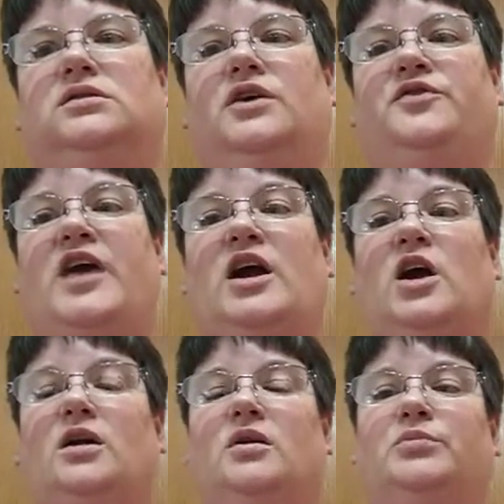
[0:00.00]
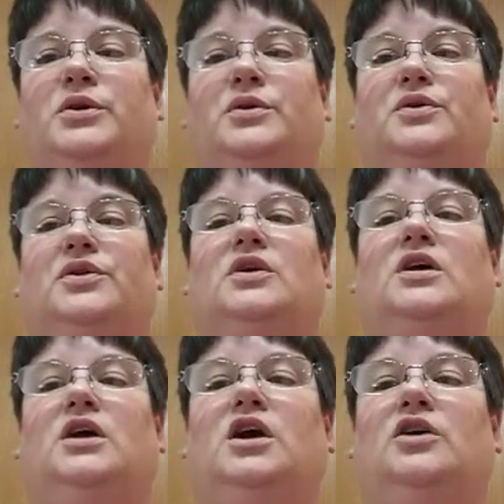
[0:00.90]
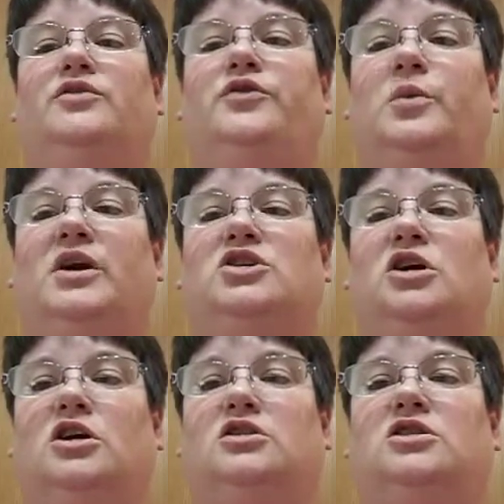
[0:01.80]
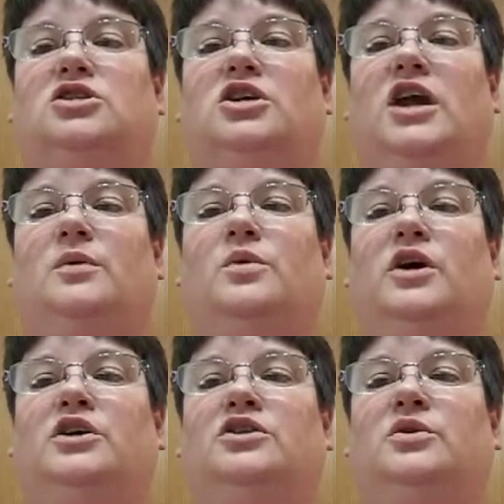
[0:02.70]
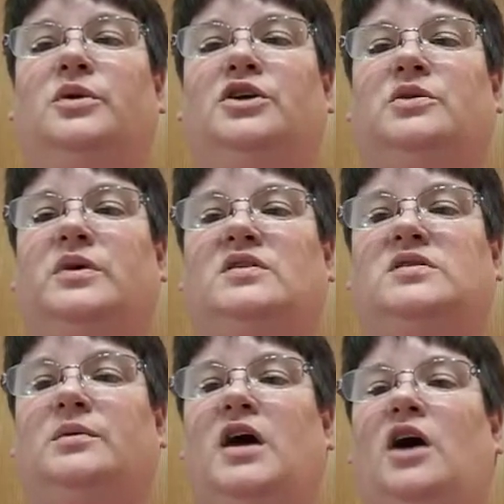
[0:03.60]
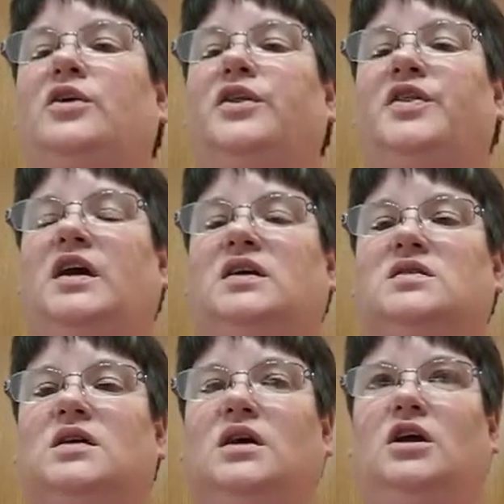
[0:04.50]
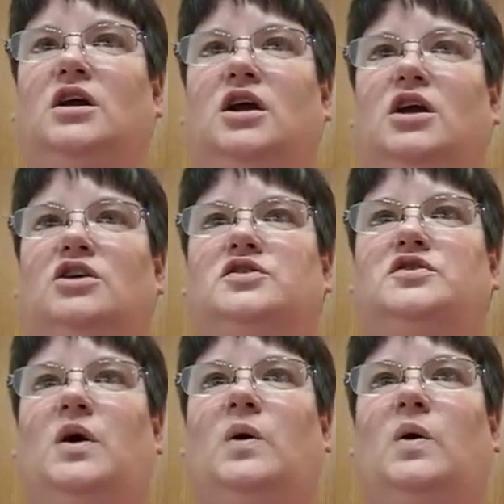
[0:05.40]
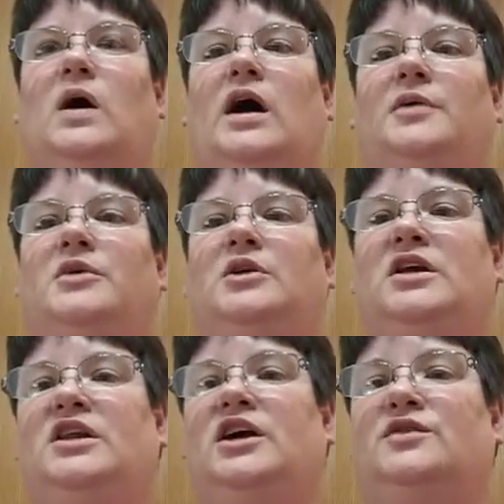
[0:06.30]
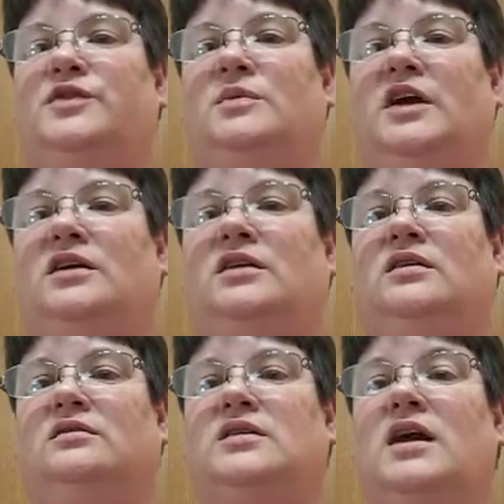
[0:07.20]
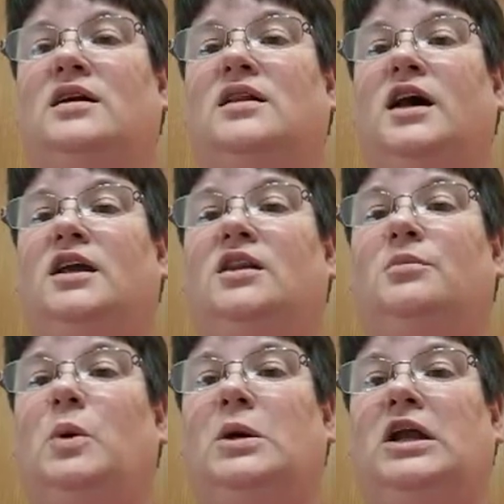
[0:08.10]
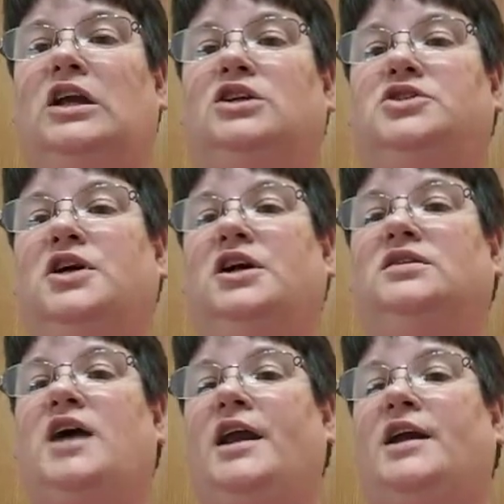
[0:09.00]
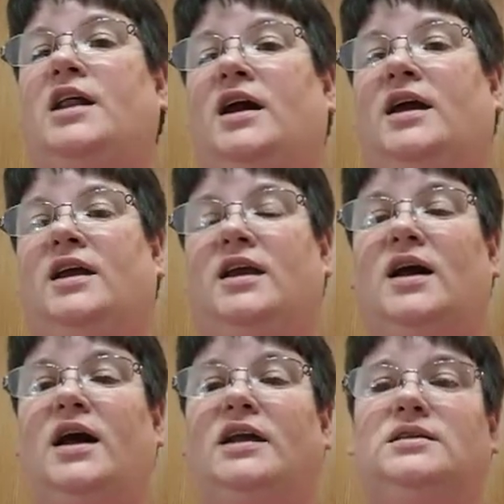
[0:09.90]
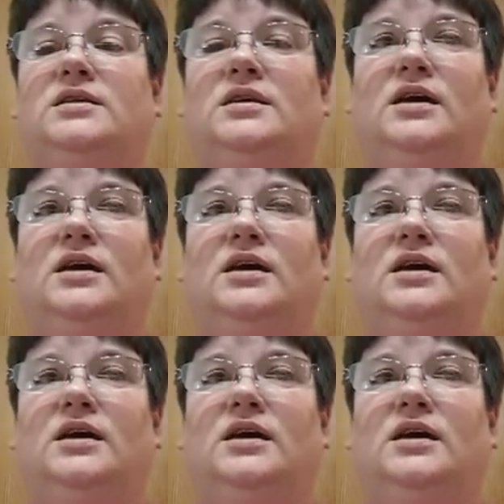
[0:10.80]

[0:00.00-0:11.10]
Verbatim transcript: fair booth for my church, and we're we're doing some health things. So I'm going to be there from like 10 o'clock in the morning till 9 o'clock at night.